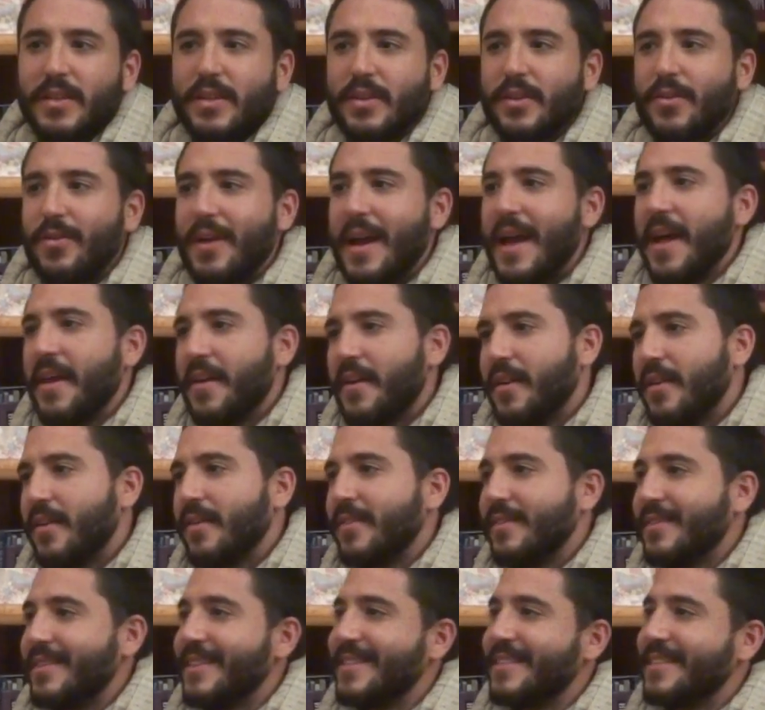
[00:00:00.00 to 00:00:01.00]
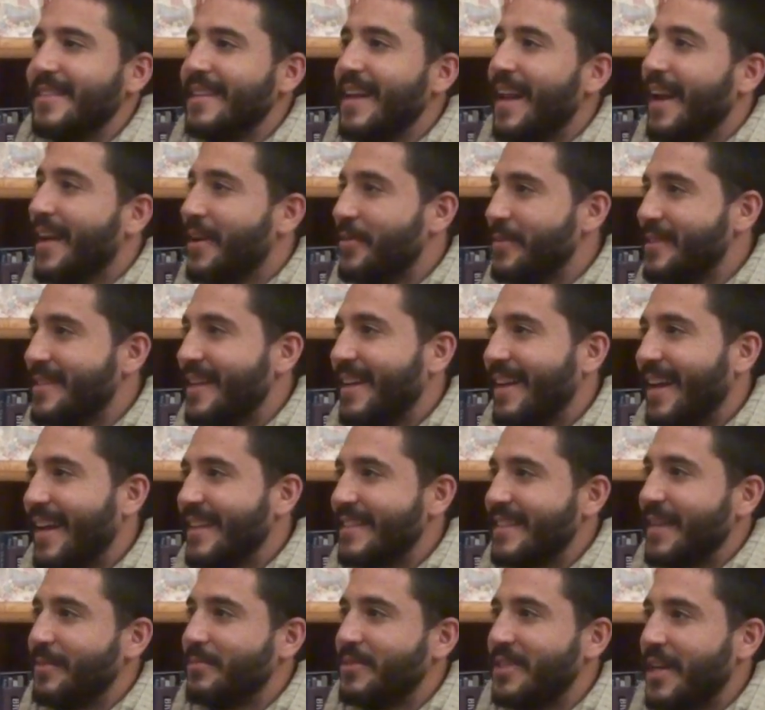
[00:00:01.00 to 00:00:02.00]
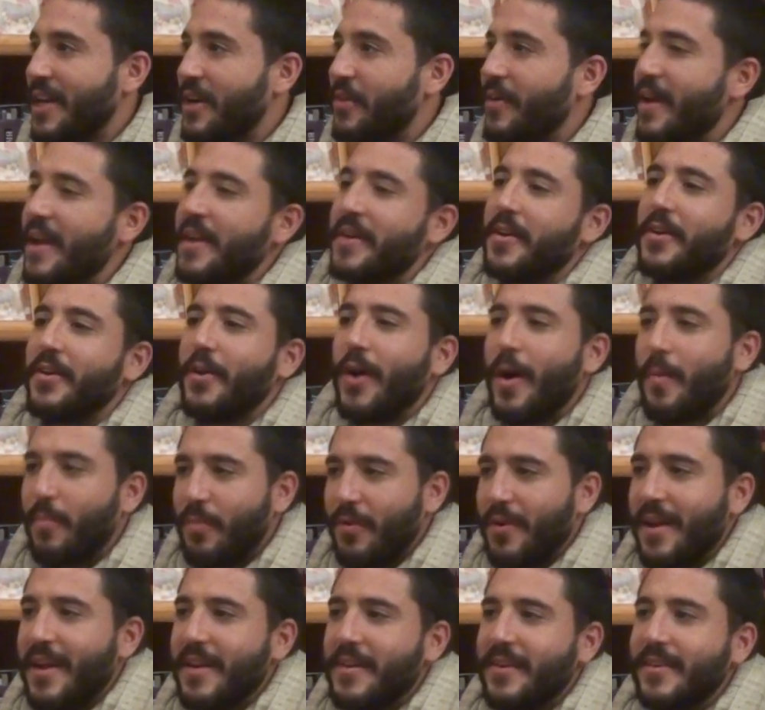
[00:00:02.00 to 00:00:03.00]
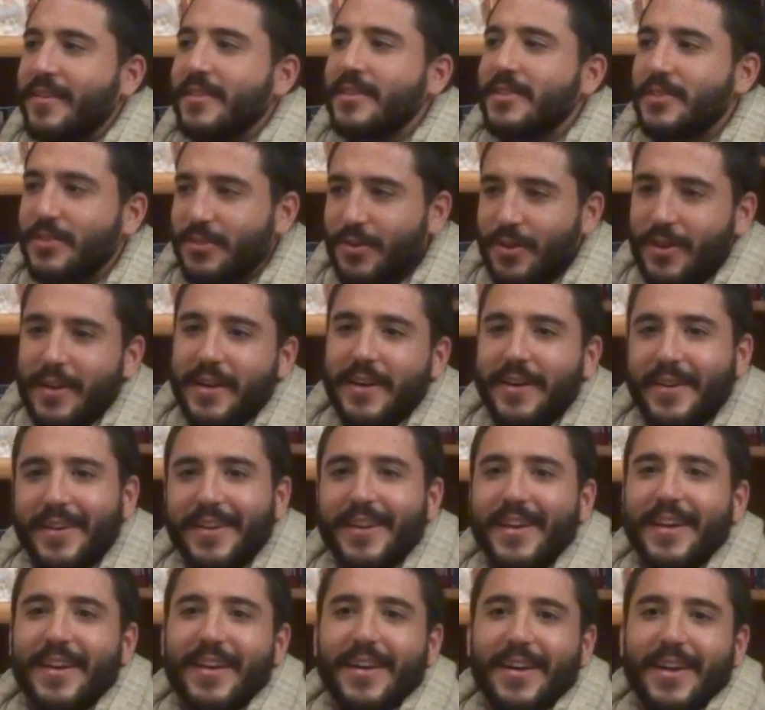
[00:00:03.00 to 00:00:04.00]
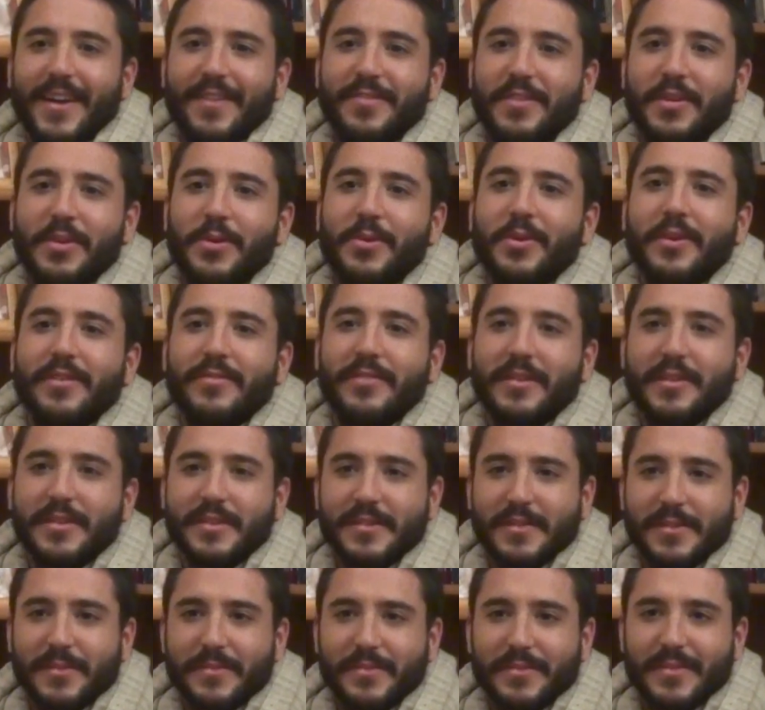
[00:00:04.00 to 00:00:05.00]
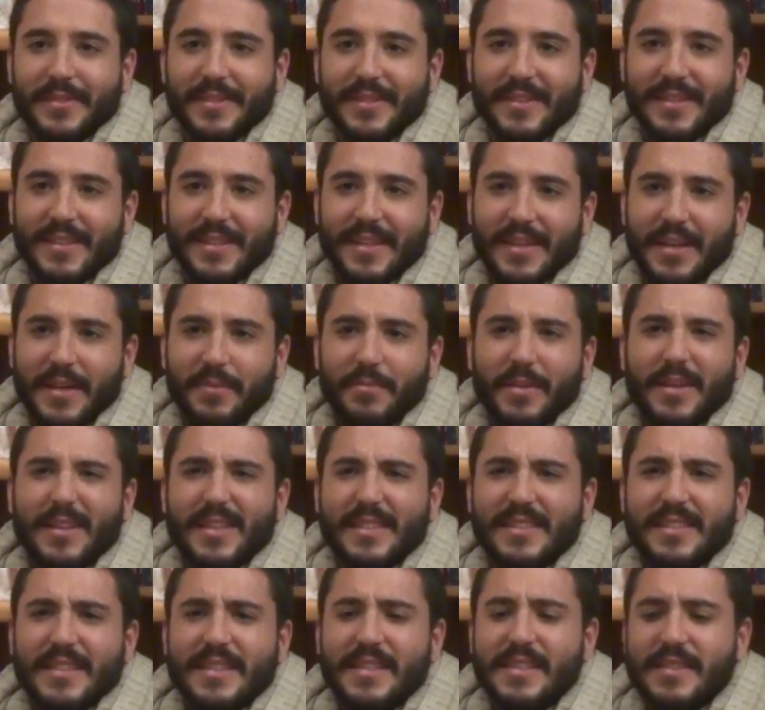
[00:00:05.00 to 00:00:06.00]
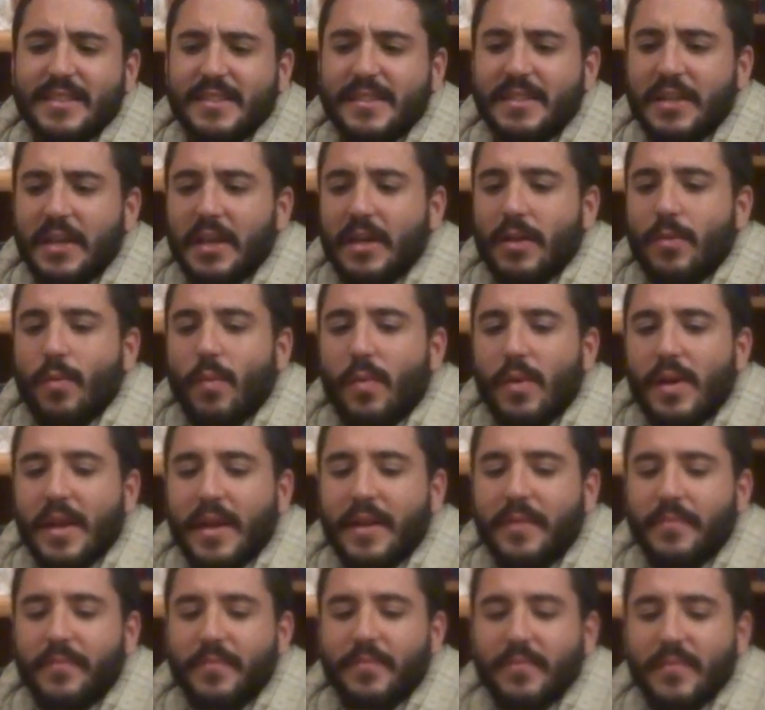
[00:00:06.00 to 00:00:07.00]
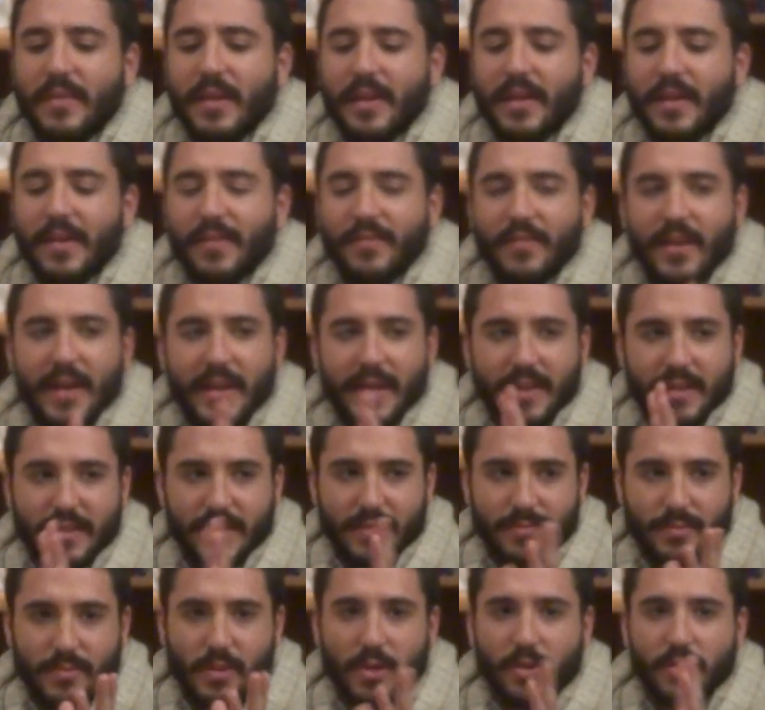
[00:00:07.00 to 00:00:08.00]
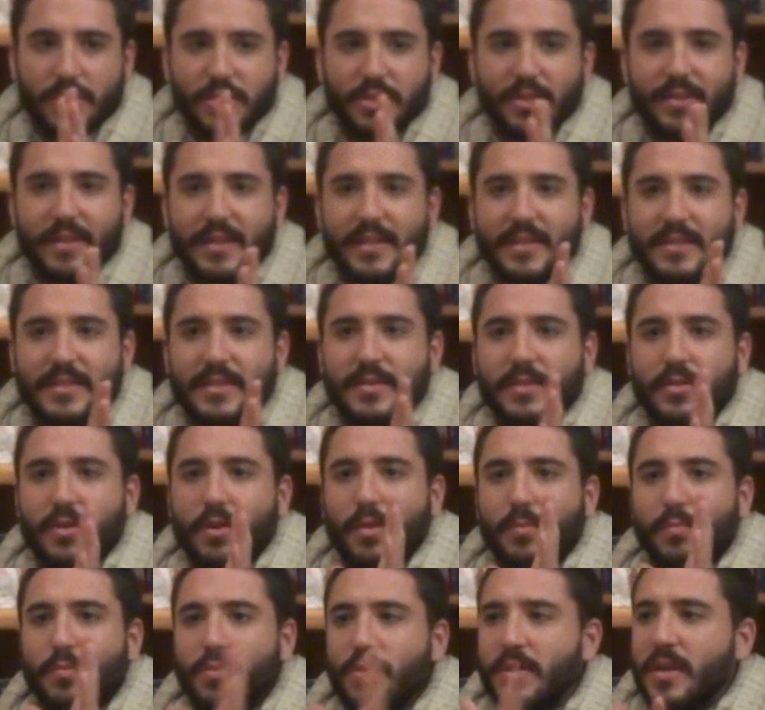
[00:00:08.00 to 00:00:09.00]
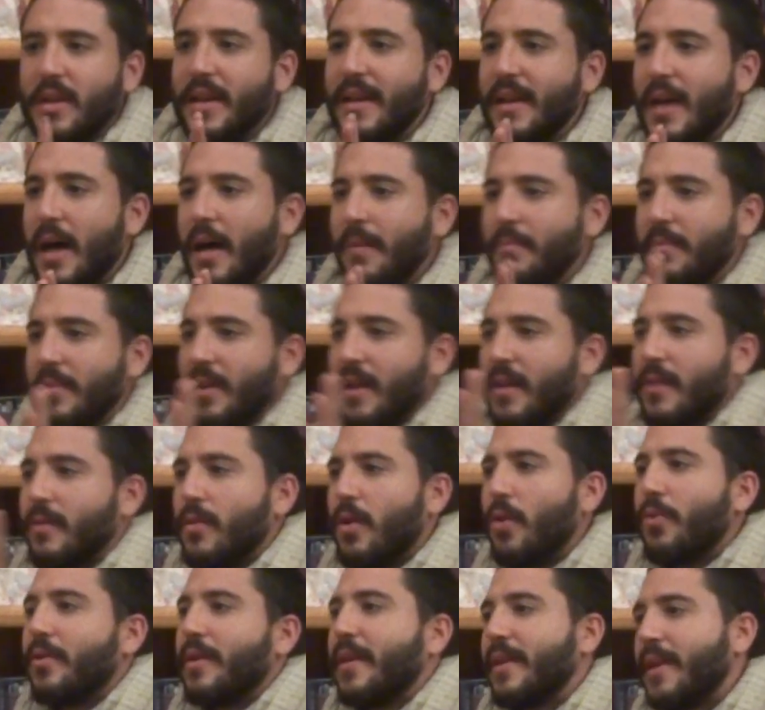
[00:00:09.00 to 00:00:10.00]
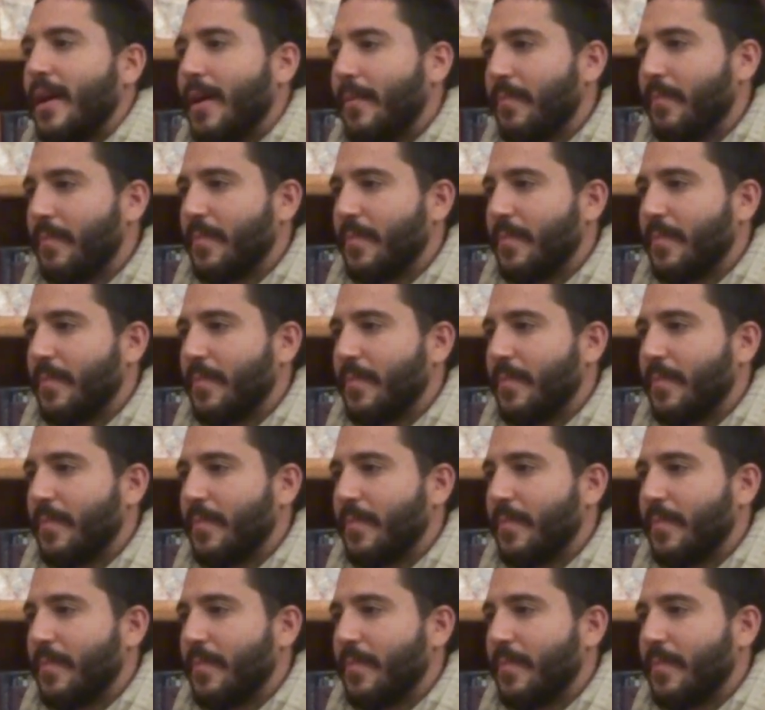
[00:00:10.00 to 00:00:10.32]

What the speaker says: Creator, yeah, like we said last time, generator, operator, destroyer of the universe. But this is, in Vedic culture, there's called Mukhya Nam and Gona Nam.